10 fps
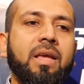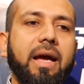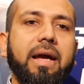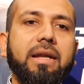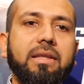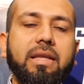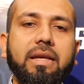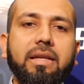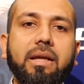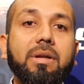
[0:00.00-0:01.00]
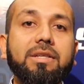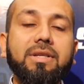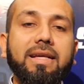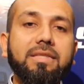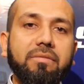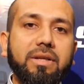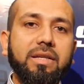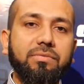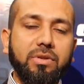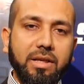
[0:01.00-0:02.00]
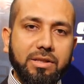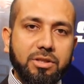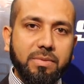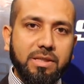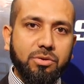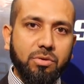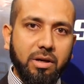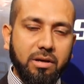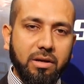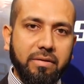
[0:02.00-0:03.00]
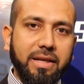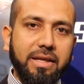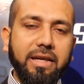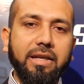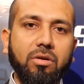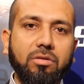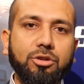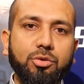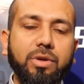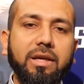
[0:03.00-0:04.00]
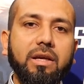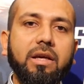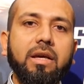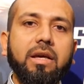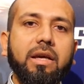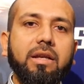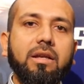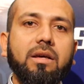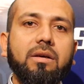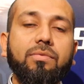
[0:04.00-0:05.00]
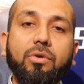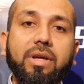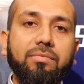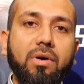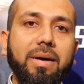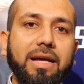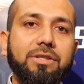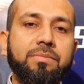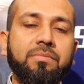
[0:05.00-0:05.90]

and the WX970 for the consumers who are very keen on shooting in uh, 4K format